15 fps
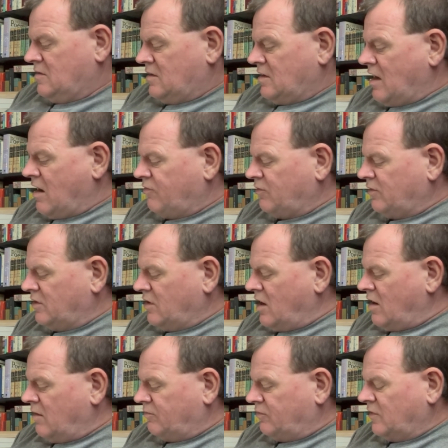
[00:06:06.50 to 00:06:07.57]
Alfred
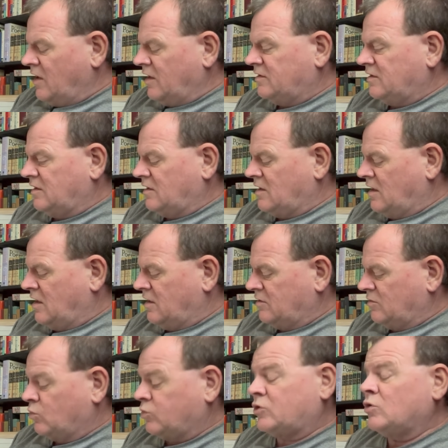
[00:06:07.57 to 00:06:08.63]
Knopf,
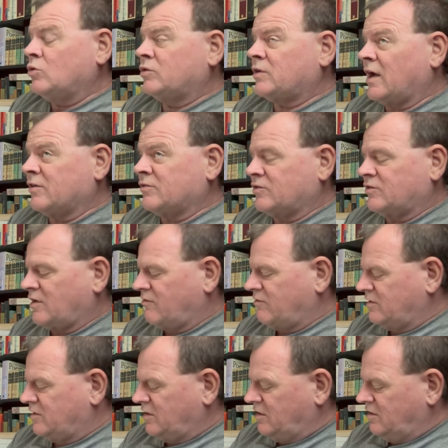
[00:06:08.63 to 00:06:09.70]

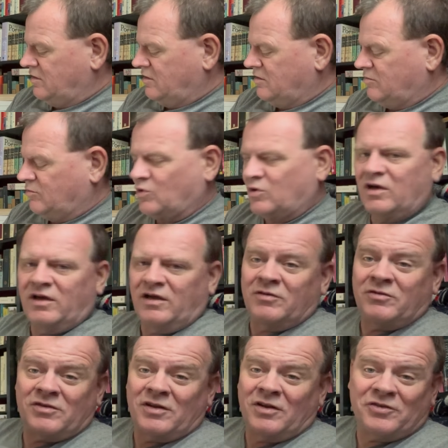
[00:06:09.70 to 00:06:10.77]
2017. Boy, I
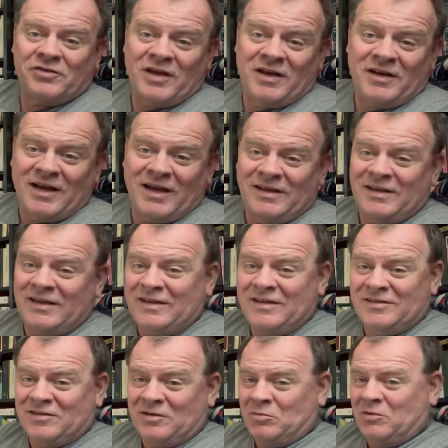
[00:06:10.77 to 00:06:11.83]
still say
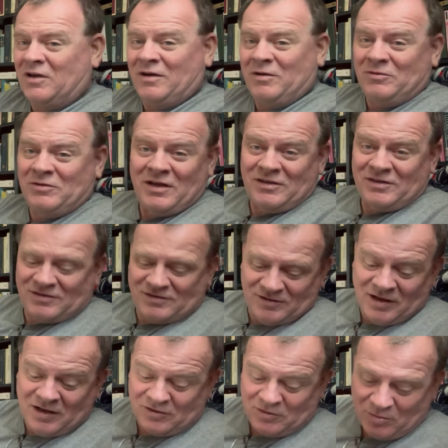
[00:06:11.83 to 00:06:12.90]
19 sometimes.
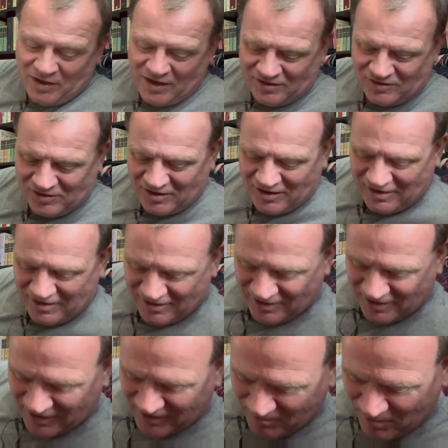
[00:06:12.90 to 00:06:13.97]
That's a bad sign, isn't it?